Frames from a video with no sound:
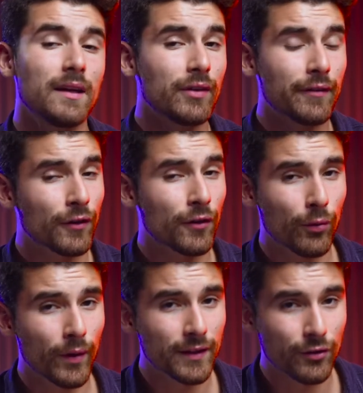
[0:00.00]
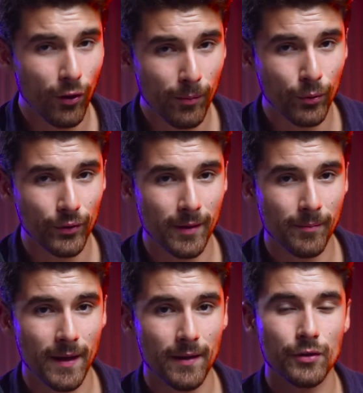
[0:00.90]
Even if you're not ready to onboard
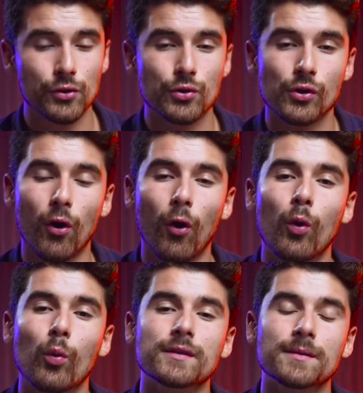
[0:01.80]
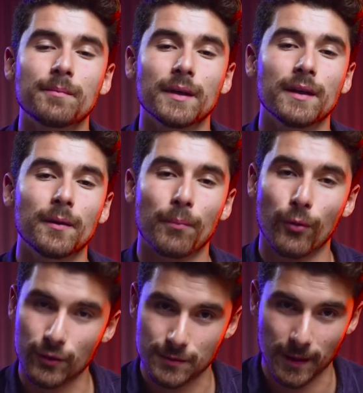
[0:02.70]
them yet, you should always be
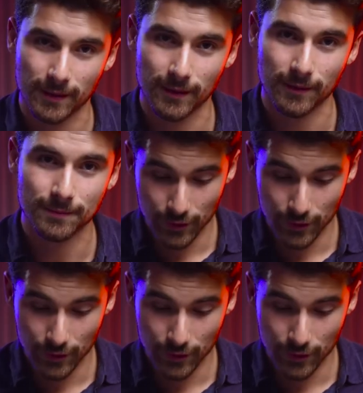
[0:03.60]
prospecting.